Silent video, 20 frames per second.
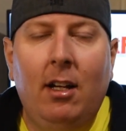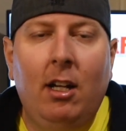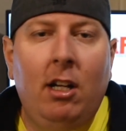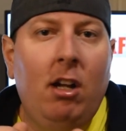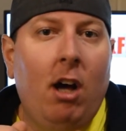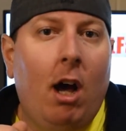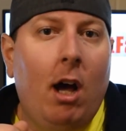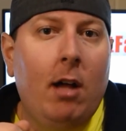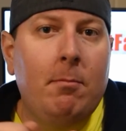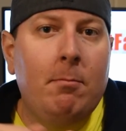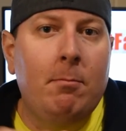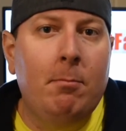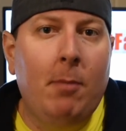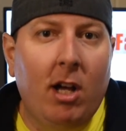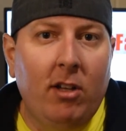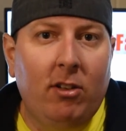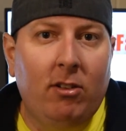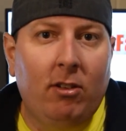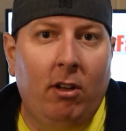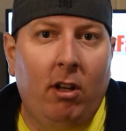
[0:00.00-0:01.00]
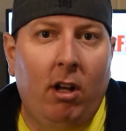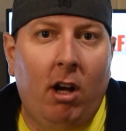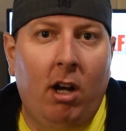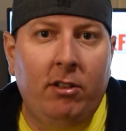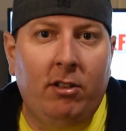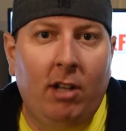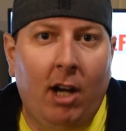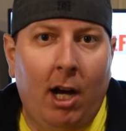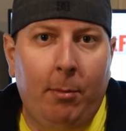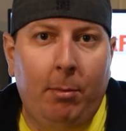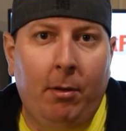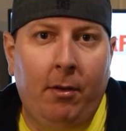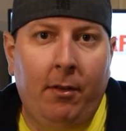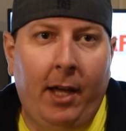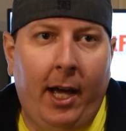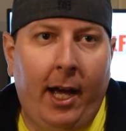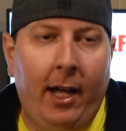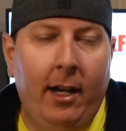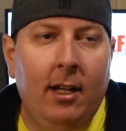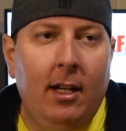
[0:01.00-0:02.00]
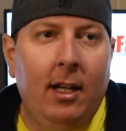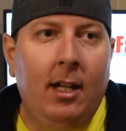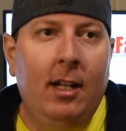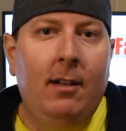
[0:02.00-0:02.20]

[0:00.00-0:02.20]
not muscle on top of that.